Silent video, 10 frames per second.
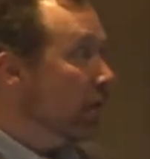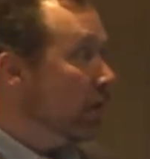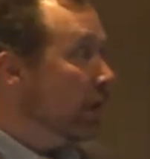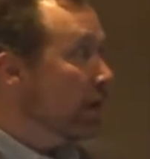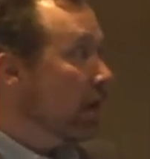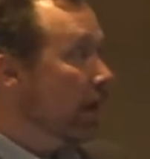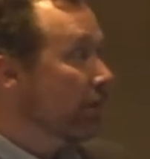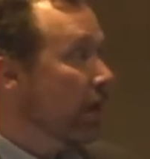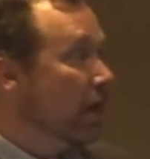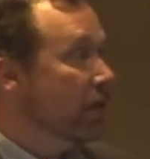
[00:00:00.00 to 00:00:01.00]
We did a lot
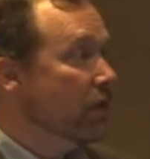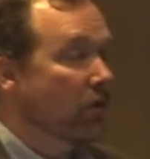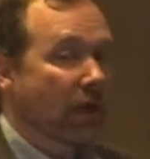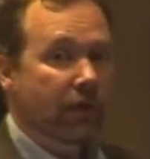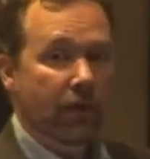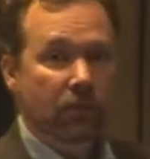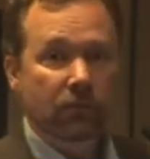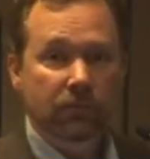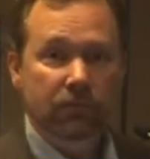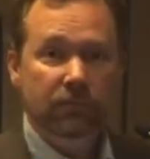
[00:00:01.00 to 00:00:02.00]
of logical I/O,
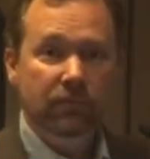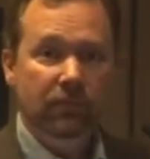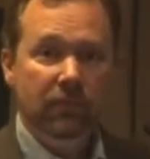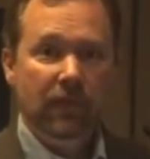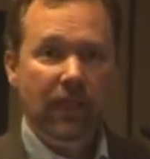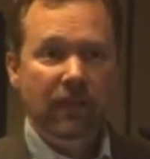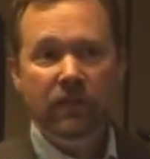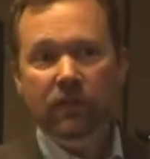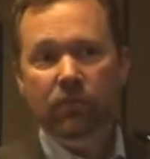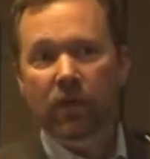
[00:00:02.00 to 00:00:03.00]
and this
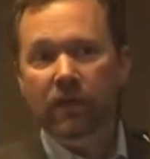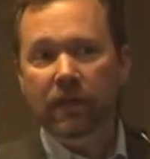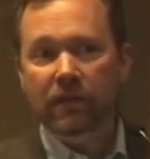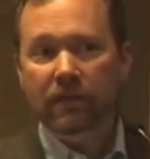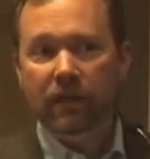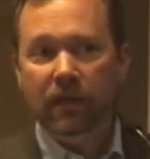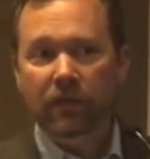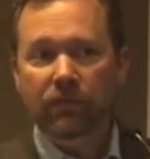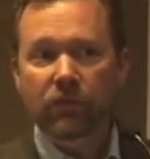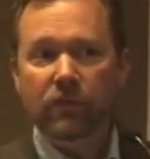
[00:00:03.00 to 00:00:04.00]
is one that
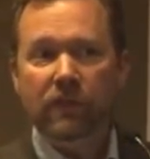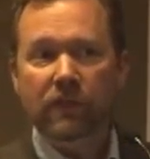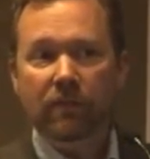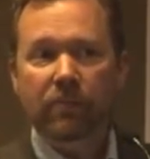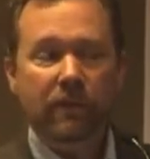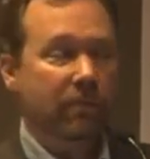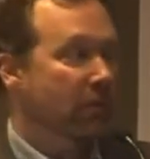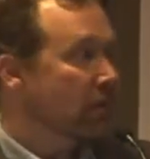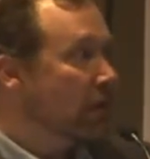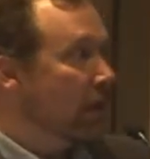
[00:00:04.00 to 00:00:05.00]
confuses some
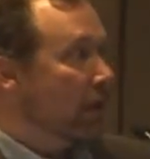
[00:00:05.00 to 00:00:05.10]
people.